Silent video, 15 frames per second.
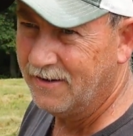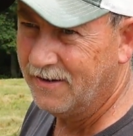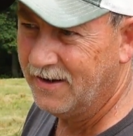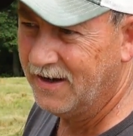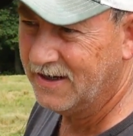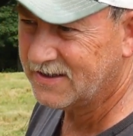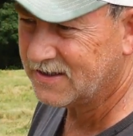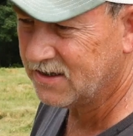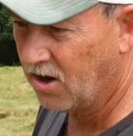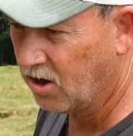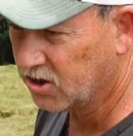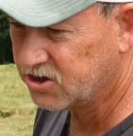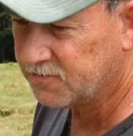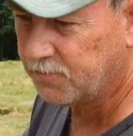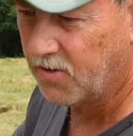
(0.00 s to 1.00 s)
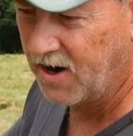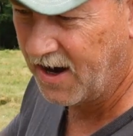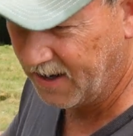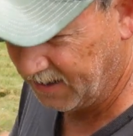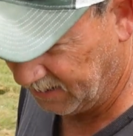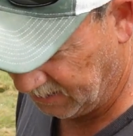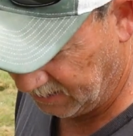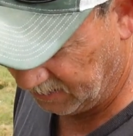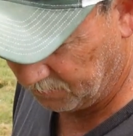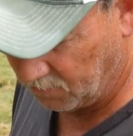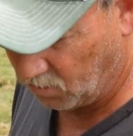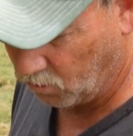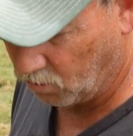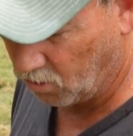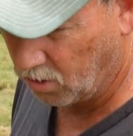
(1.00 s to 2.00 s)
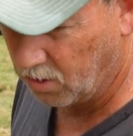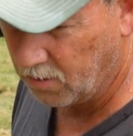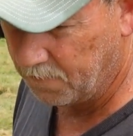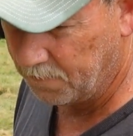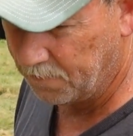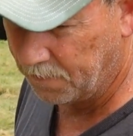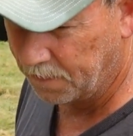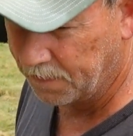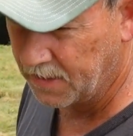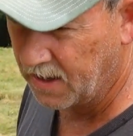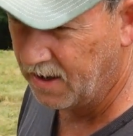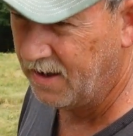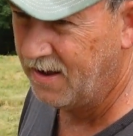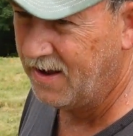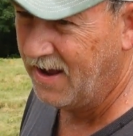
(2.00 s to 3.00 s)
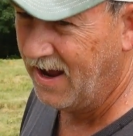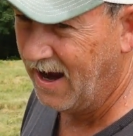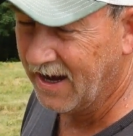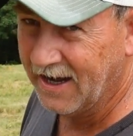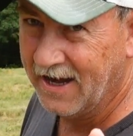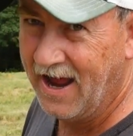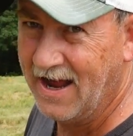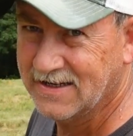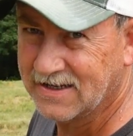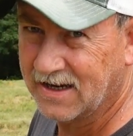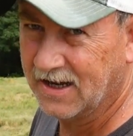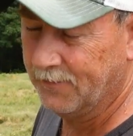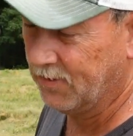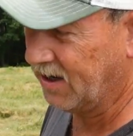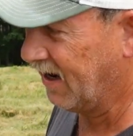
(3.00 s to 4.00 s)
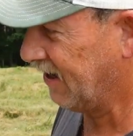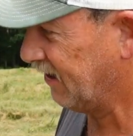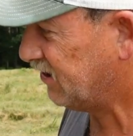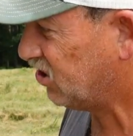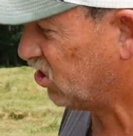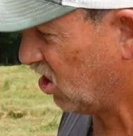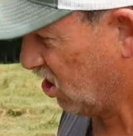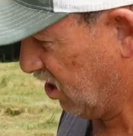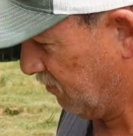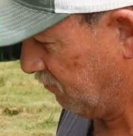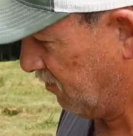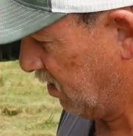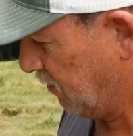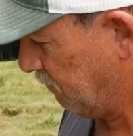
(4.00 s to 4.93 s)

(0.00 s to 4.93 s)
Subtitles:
it's not spreading anymore, and it has eliminated some.